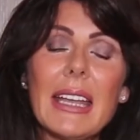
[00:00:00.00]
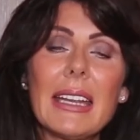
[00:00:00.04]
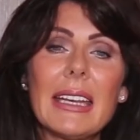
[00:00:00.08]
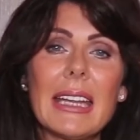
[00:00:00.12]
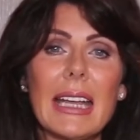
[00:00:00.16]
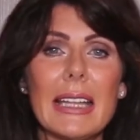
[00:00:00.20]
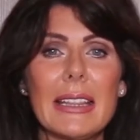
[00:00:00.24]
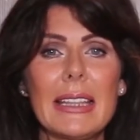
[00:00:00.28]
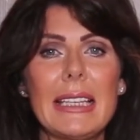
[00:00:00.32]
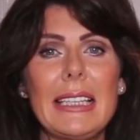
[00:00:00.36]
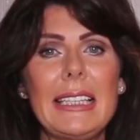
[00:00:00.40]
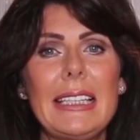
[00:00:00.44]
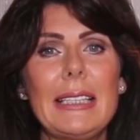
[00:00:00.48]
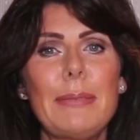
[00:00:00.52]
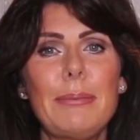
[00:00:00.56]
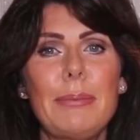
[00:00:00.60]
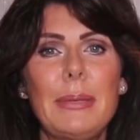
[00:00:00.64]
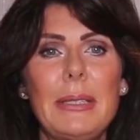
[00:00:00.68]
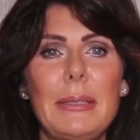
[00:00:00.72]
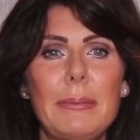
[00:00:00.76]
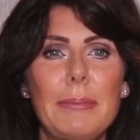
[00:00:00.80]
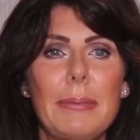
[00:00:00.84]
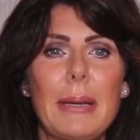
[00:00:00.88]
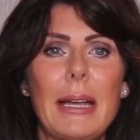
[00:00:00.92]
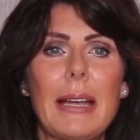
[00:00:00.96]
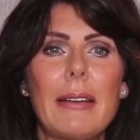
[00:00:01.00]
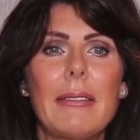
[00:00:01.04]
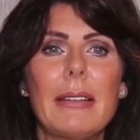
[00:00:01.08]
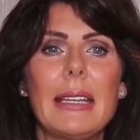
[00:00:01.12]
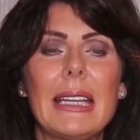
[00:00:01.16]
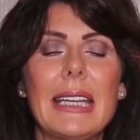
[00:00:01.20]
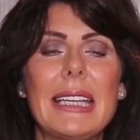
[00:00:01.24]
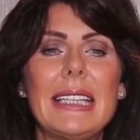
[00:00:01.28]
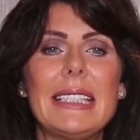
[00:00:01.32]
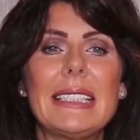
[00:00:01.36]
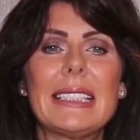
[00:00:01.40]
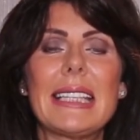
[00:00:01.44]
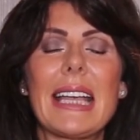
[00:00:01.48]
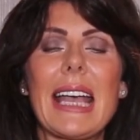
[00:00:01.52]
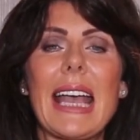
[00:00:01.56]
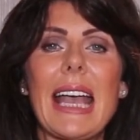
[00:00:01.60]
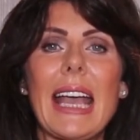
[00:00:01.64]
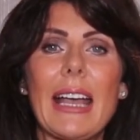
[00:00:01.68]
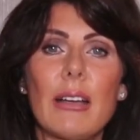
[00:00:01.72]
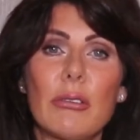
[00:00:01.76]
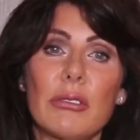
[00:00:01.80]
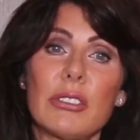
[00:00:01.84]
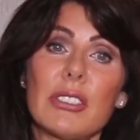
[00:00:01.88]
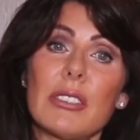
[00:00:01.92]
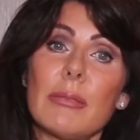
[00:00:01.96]
Now the lipid barrier is the
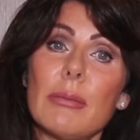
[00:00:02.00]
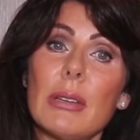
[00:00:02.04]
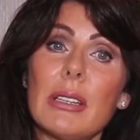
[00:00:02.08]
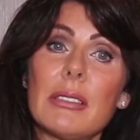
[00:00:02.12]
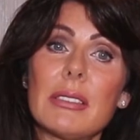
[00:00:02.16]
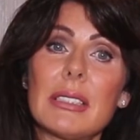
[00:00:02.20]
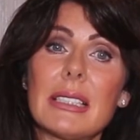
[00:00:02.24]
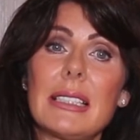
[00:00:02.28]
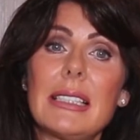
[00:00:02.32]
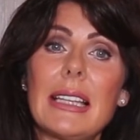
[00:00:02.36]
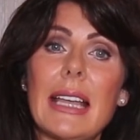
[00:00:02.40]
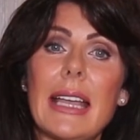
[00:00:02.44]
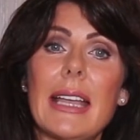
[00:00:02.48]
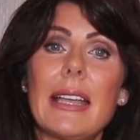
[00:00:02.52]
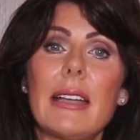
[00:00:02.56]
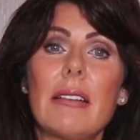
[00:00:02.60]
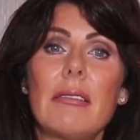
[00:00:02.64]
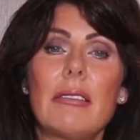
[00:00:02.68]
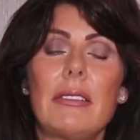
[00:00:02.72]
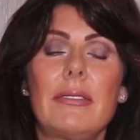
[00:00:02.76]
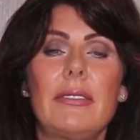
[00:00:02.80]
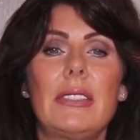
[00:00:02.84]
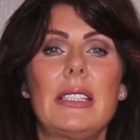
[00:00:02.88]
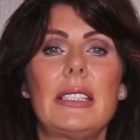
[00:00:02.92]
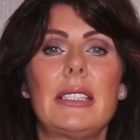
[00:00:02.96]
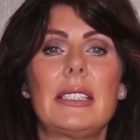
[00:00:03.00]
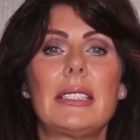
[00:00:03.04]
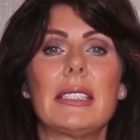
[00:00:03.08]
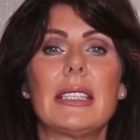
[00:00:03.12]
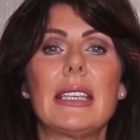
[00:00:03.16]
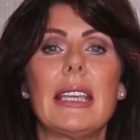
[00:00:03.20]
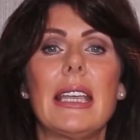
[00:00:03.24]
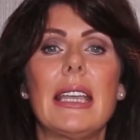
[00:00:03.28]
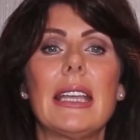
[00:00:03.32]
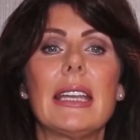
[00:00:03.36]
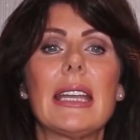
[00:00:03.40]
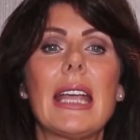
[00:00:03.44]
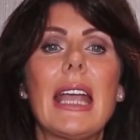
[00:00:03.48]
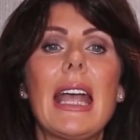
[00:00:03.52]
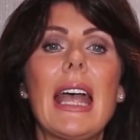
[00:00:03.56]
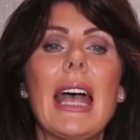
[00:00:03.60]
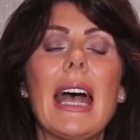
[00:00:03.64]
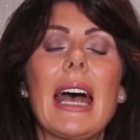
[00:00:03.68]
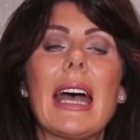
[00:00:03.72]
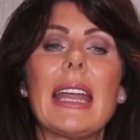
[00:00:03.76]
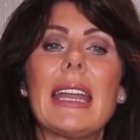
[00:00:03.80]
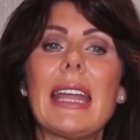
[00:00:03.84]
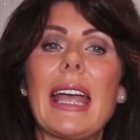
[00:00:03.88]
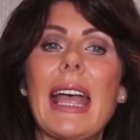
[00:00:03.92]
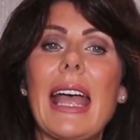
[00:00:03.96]
outermost layer of the skin,
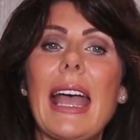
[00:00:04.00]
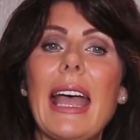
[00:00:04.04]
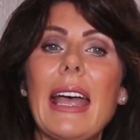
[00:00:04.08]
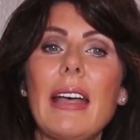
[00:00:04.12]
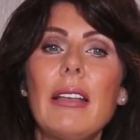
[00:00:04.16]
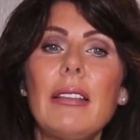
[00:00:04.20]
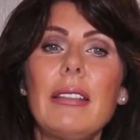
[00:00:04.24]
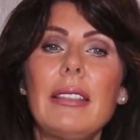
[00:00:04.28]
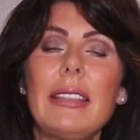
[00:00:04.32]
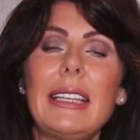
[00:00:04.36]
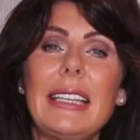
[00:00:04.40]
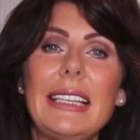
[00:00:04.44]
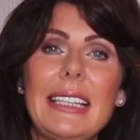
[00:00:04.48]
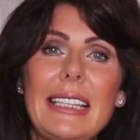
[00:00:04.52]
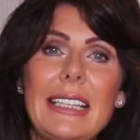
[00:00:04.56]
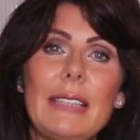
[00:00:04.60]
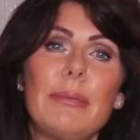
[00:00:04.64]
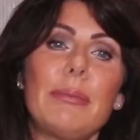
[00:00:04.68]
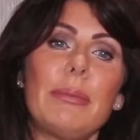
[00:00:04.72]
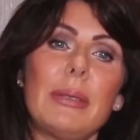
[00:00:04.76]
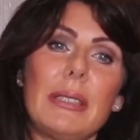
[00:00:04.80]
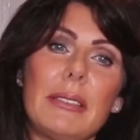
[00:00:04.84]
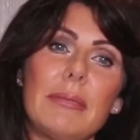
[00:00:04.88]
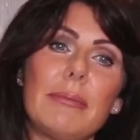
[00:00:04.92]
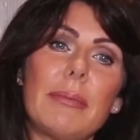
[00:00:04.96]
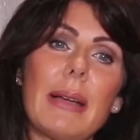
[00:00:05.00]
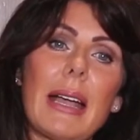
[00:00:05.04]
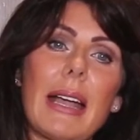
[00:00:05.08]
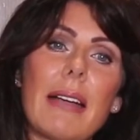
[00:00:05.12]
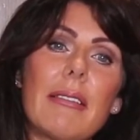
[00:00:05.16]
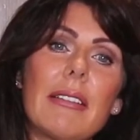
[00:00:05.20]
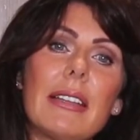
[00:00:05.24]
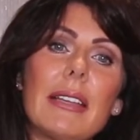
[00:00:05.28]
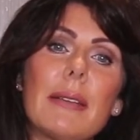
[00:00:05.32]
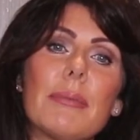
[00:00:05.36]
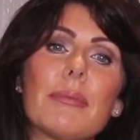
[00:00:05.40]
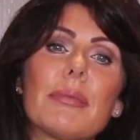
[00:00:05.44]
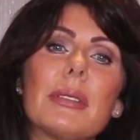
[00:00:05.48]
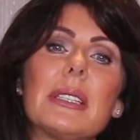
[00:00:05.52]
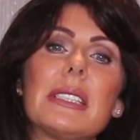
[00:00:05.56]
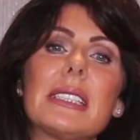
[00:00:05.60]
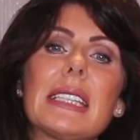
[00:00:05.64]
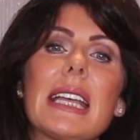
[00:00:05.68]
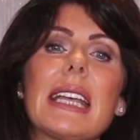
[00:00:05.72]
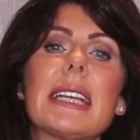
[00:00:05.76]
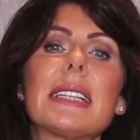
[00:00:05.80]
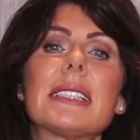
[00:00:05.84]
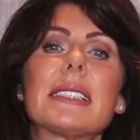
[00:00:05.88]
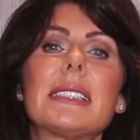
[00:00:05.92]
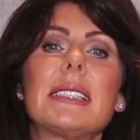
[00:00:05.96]
and a healthy lipid barrier
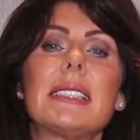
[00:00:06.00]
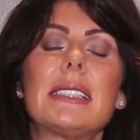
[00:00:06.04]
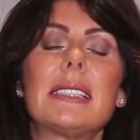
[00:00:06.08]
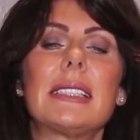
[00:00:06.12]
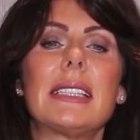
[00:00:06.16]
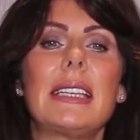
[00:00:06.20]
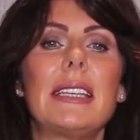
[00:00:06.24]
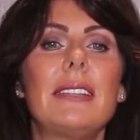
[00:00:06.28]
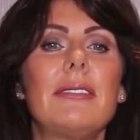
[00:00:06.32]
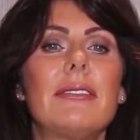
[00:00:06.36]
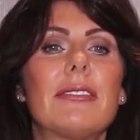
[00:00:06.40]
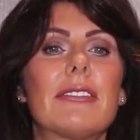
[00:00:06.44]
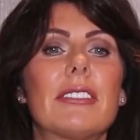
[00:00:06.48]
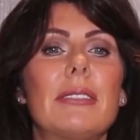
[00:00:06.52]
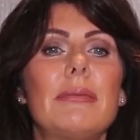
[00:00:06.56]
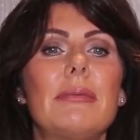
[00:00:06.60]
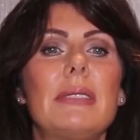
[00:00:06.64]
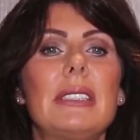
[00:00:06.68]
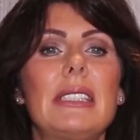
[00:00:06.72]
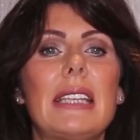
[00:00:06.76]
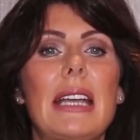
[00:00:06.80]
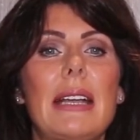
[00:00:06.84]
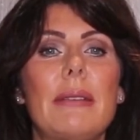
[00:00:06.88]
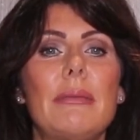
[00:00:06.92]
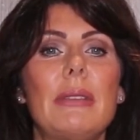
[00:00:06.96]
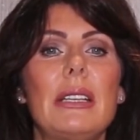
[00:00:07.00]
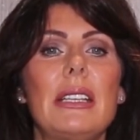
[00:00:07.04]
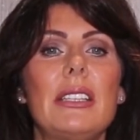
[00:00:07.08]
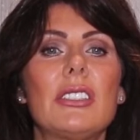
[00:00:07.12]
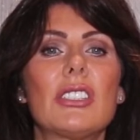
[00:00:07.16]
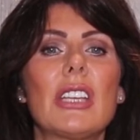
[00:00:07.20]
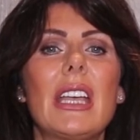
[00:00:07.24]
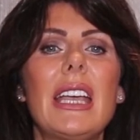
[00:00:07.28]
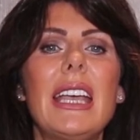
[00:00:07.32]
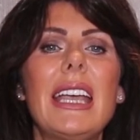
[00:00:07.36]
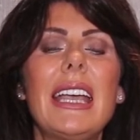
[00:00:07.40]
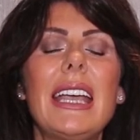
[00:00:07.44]
protects the skin from damage.